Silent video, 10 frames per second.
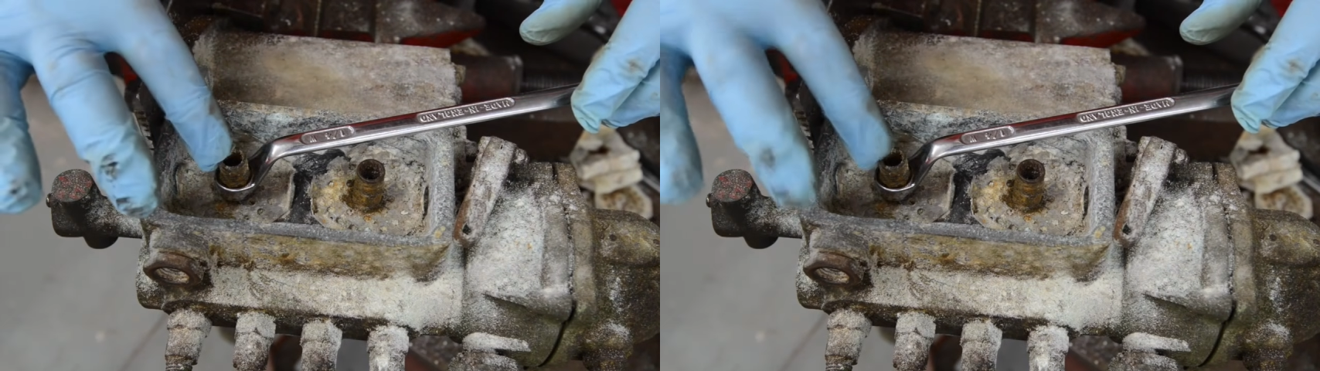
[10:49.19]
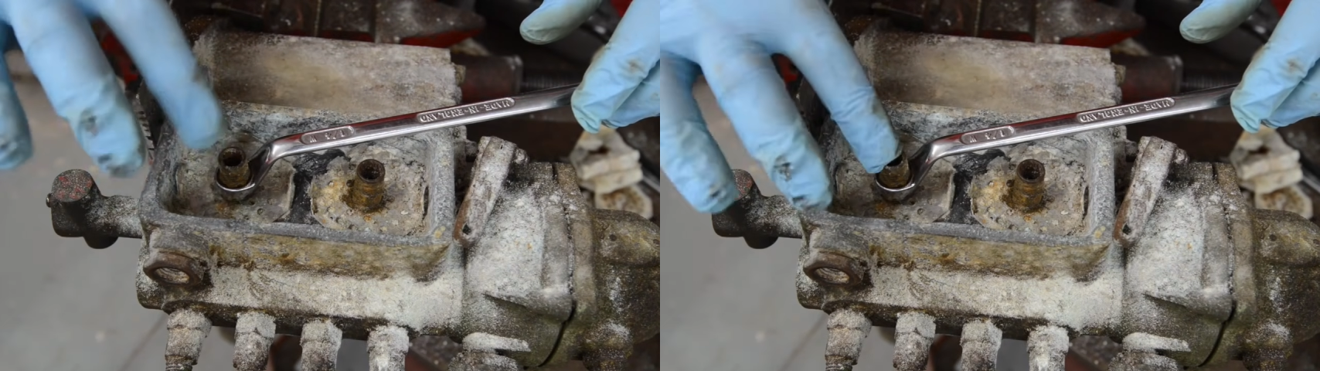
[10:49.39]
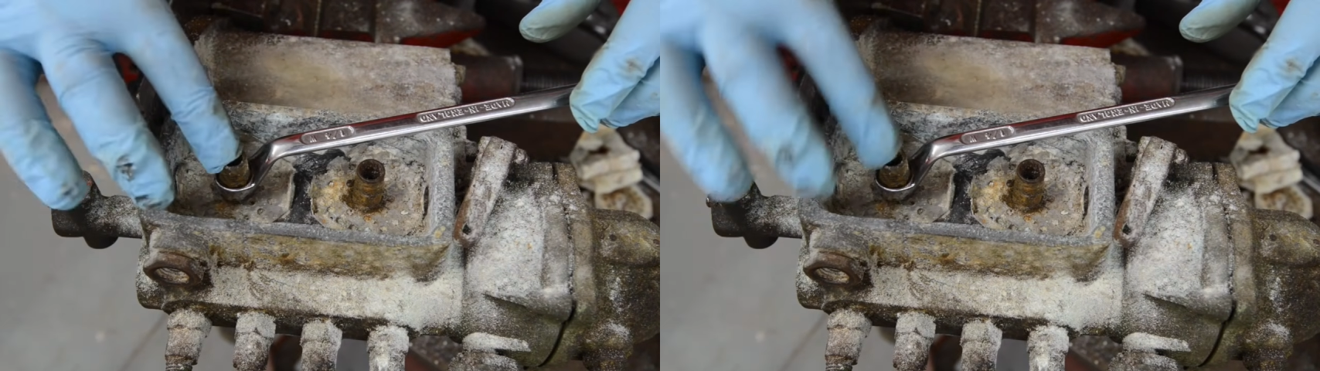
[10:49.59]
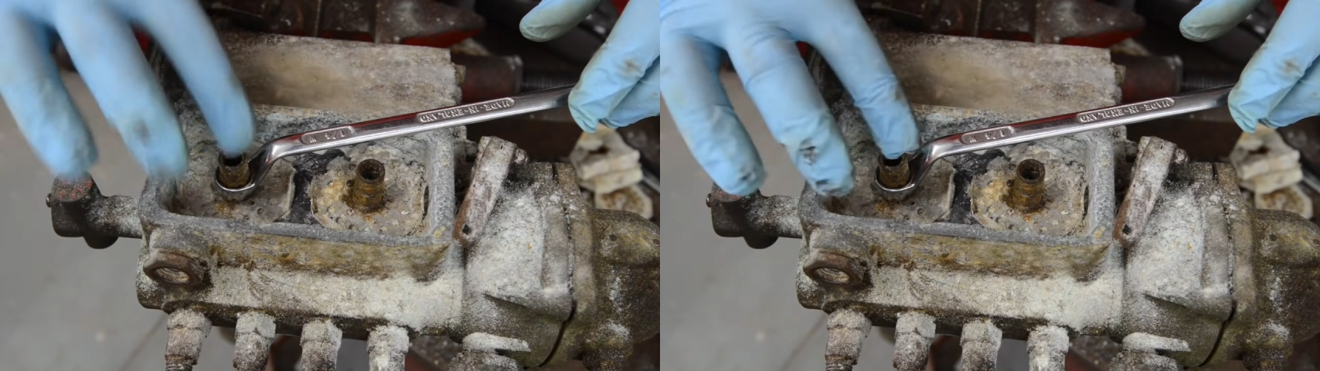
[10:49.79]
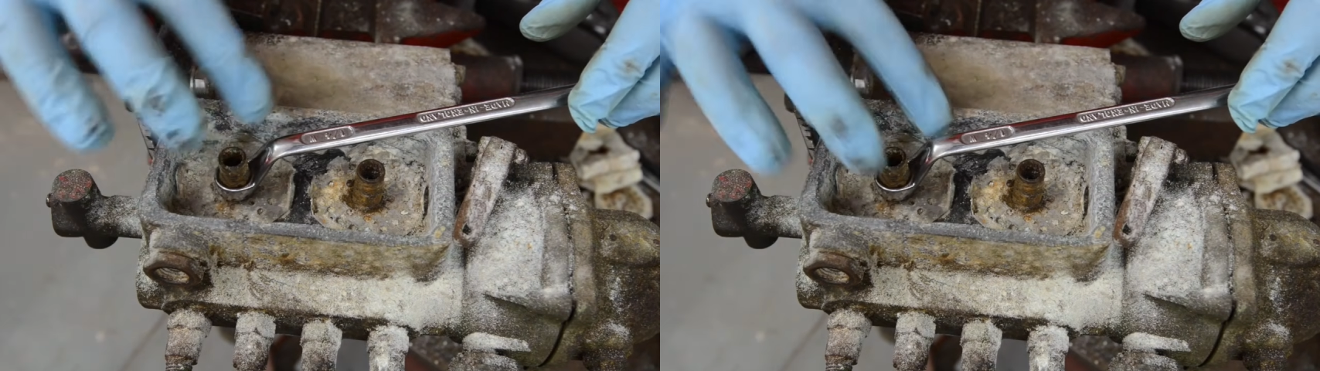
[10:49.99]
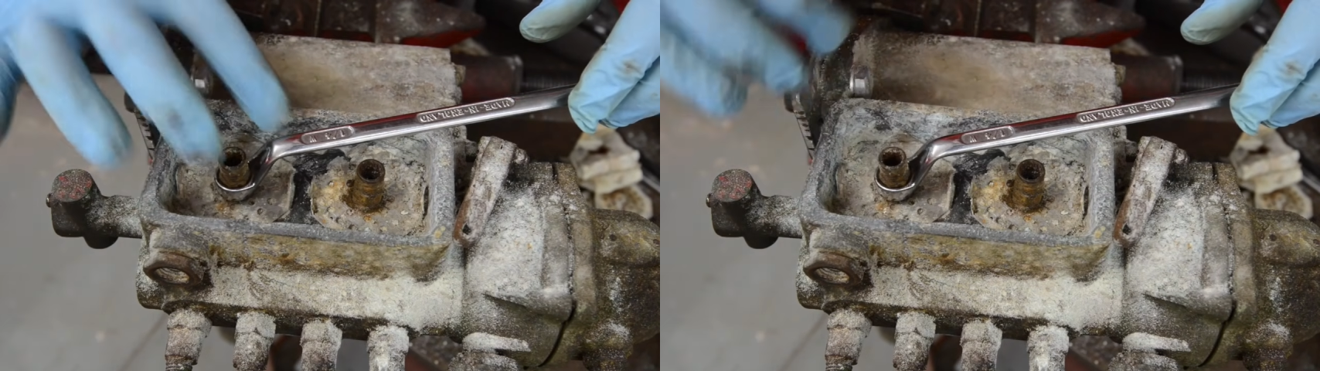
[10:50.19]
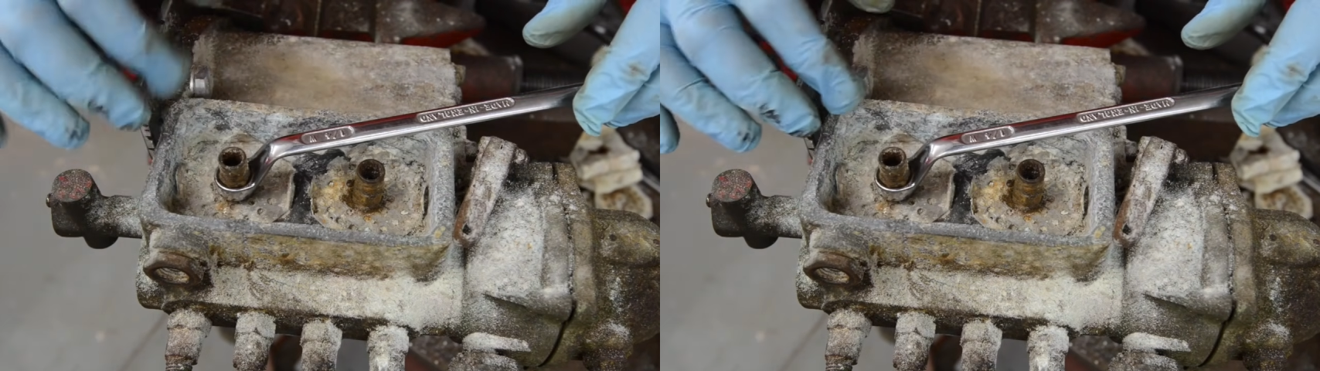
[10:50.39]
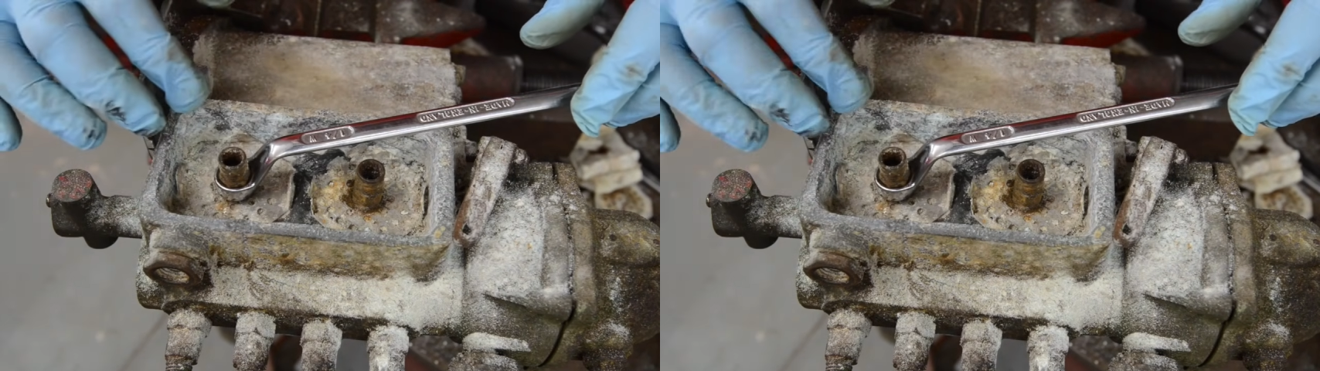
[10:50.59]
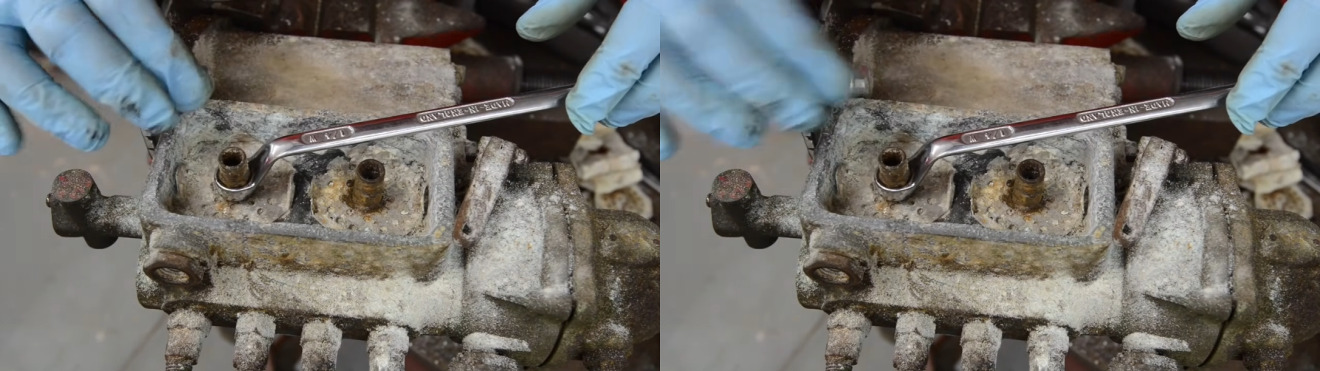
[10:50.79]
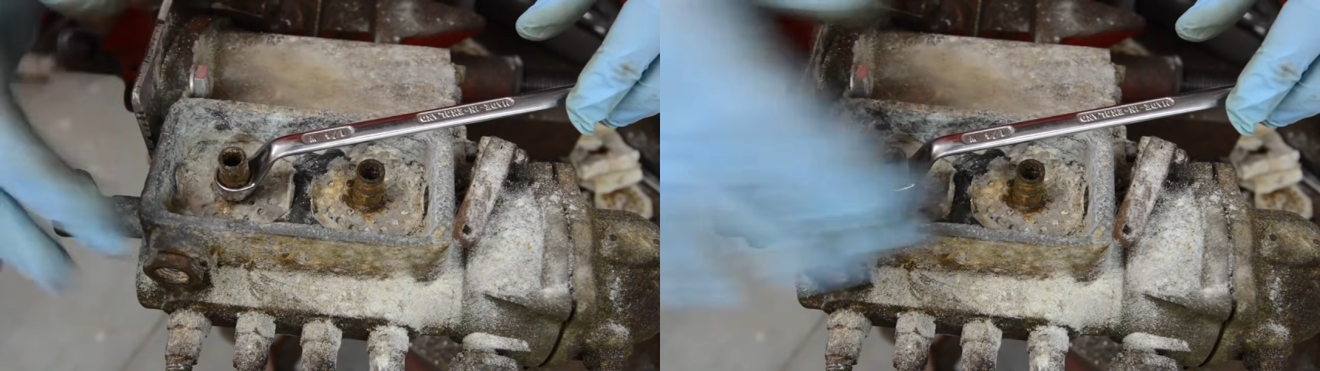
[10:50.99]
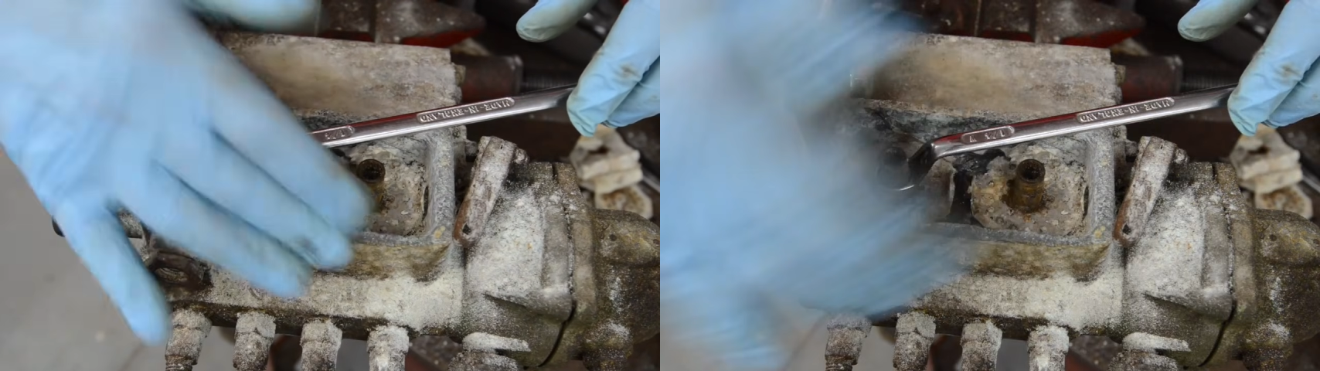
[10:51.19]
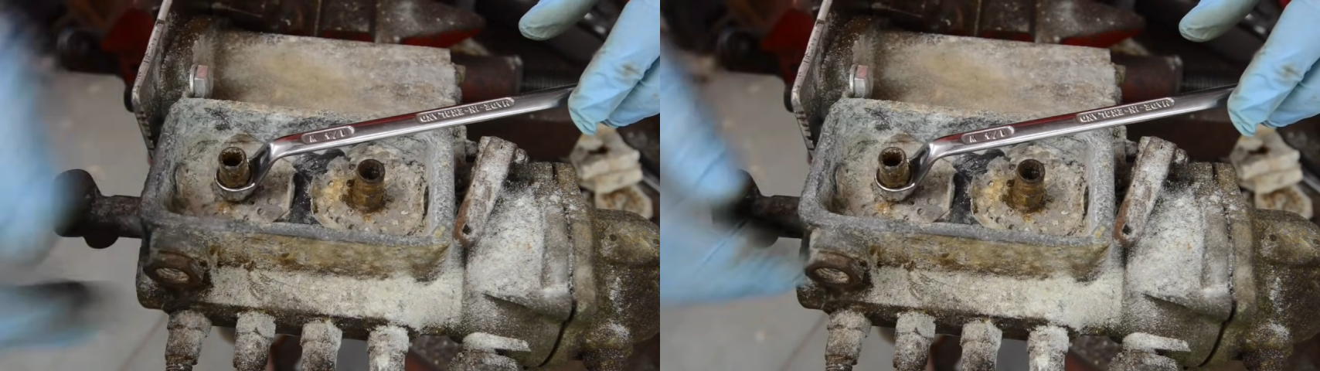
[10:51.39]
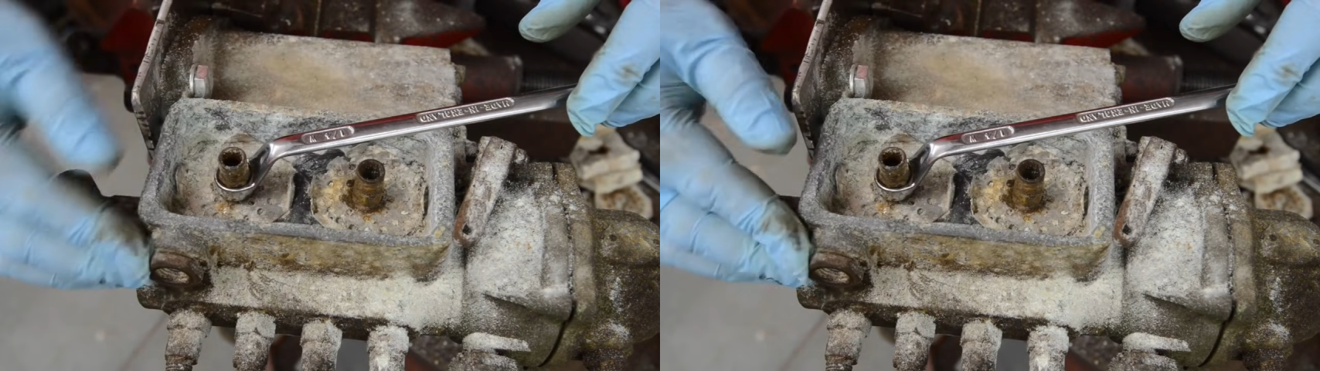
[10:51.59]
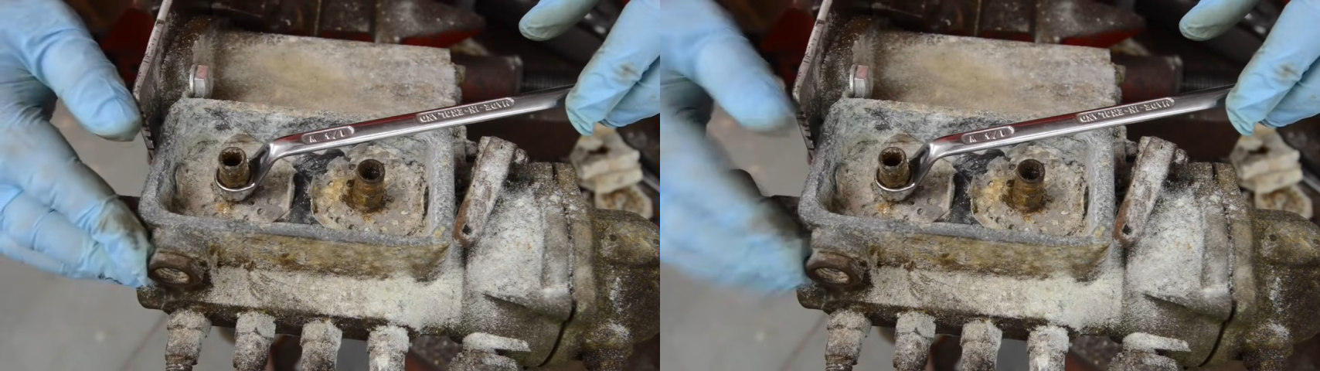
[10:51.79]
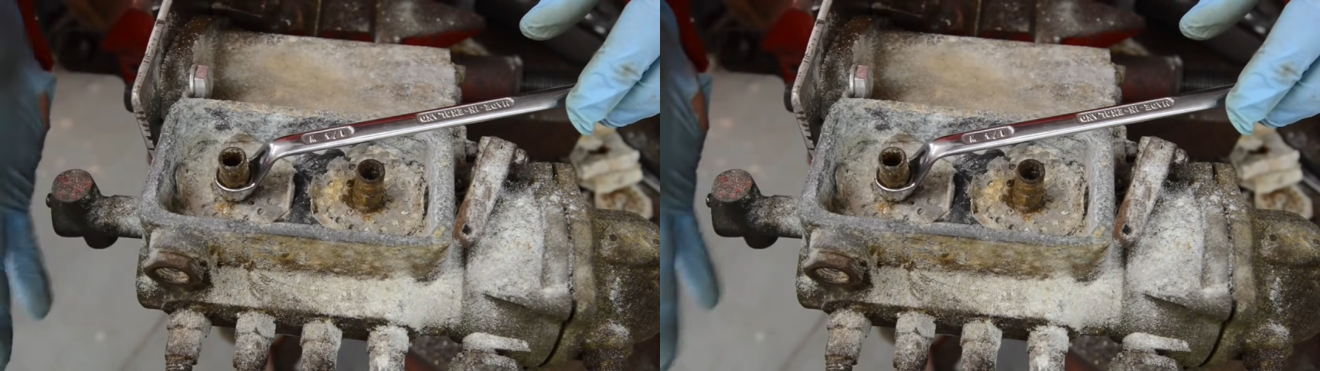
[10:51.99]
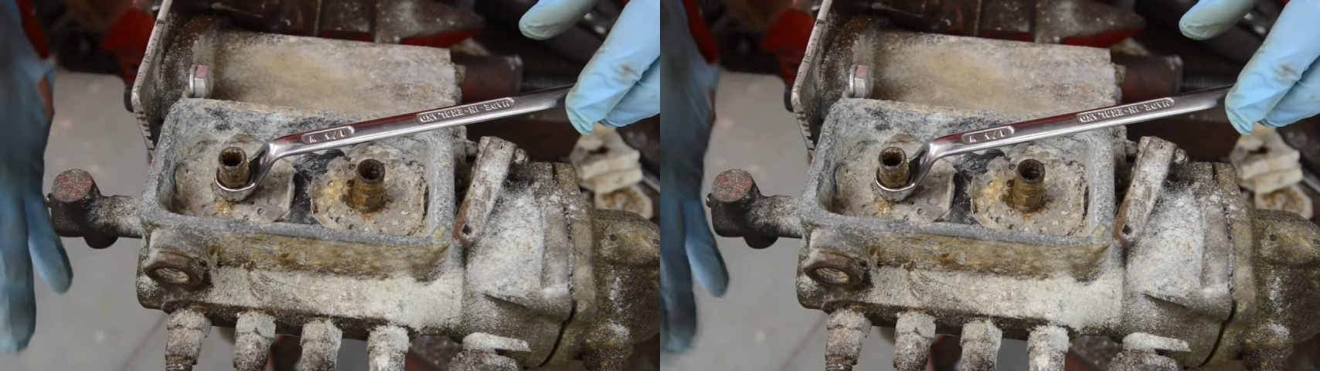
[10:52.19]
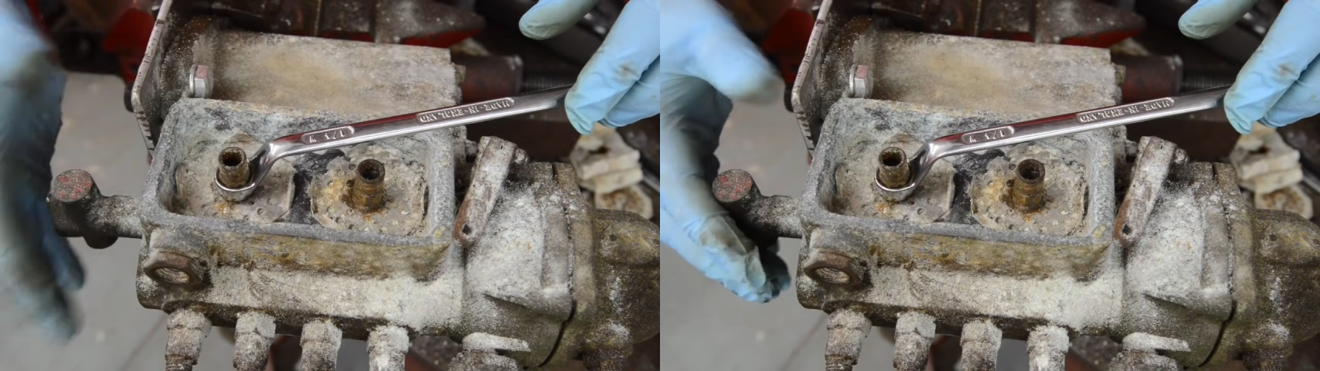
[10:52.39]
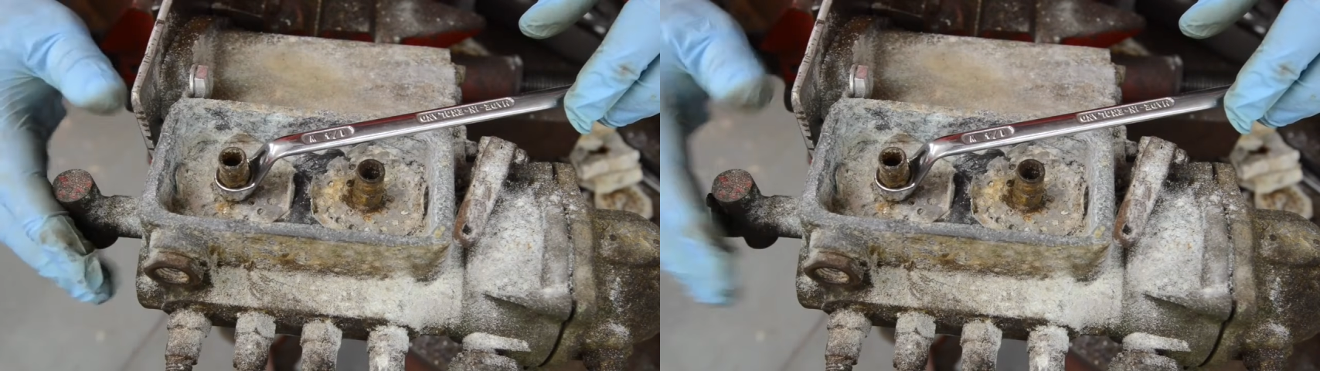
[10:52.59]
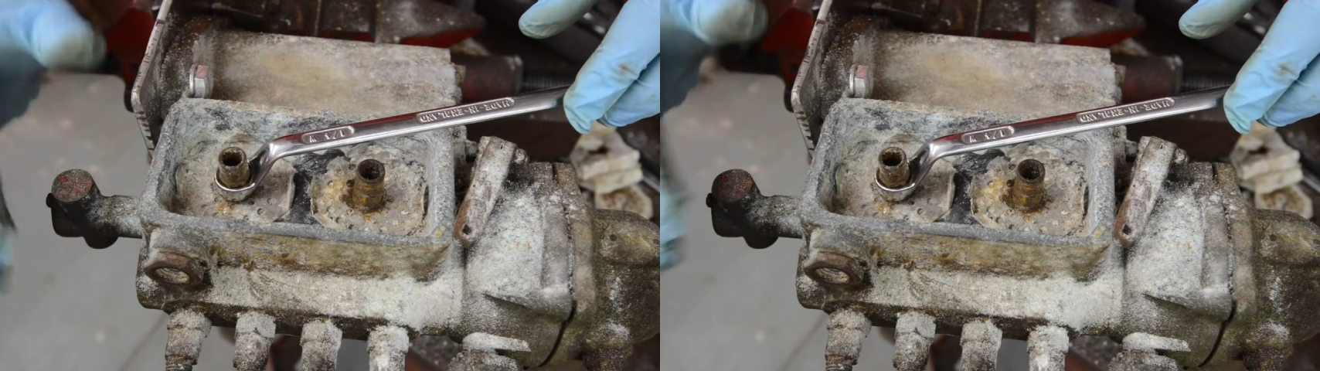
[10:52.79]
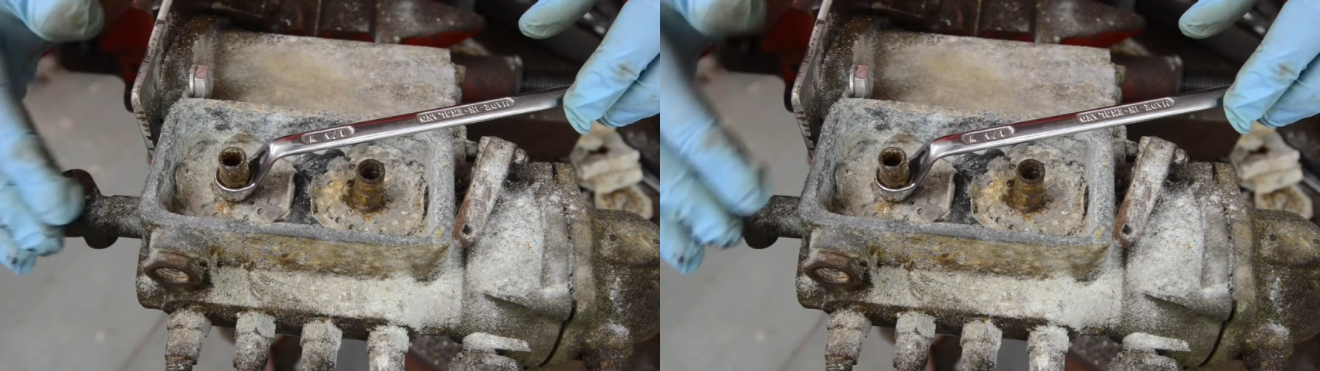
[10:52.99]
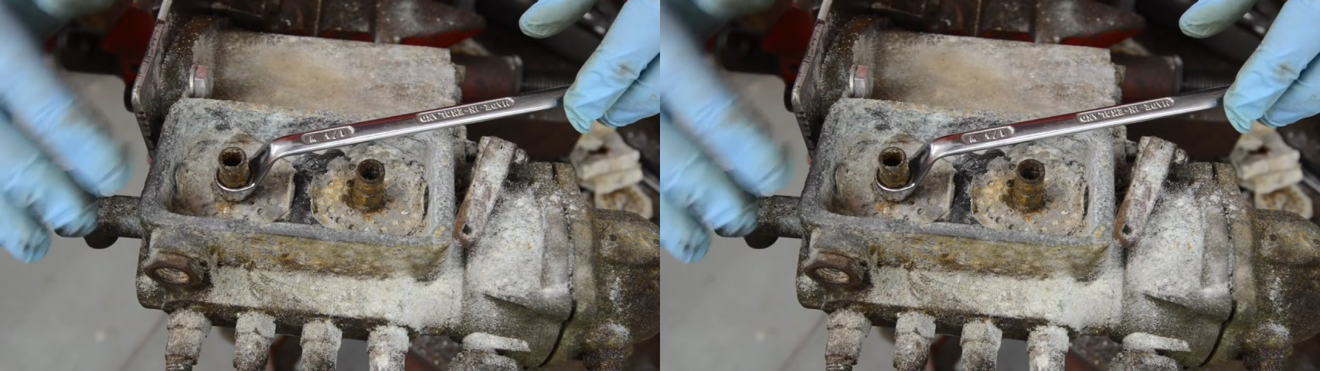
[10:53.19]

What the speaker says: No face is visible, so there are no lips to read.